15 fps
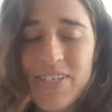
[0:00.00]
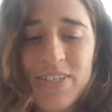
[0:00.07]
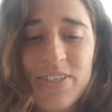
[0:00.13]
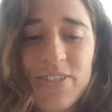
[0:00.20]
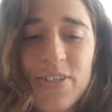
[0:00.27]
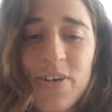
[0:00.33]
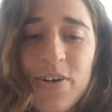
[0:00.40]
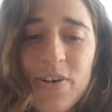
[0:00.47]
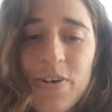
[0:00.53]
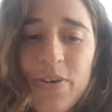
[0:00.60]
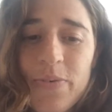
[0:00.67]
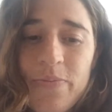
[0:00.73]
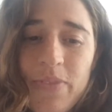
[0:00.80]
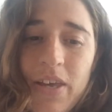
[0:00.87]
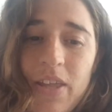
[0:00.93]

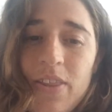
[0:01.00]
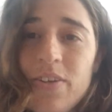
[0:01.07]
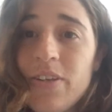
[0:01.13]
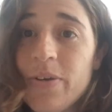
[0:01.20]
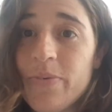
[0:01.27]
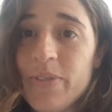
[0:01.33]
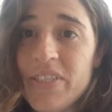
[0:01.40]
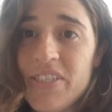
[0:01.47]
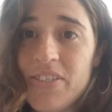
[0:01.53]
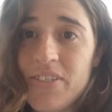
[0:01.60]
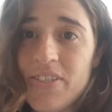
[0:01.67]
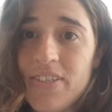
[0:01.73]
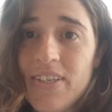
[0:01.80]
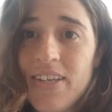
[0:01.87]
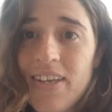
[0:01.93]
So I thought I will
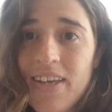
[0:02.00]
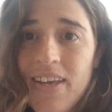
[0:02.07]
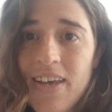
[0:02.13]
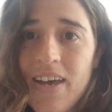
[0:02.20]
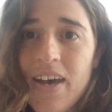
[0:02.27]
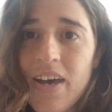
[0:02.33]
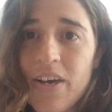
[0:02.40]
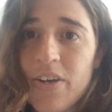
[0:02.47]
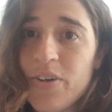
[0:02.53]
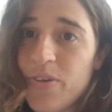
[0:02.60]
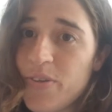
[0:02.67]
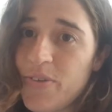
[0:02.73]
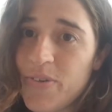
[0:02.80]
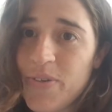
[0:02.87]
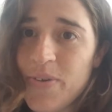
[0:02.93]
just go
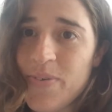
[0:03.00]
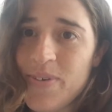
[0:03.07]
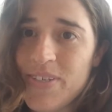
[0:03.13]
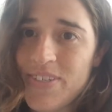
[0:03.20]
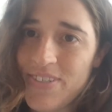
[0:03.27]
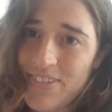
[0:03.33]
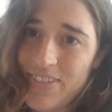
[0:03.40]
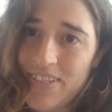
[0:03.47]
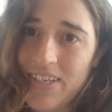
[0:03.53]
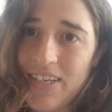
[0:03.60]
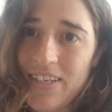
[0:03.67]
through the questions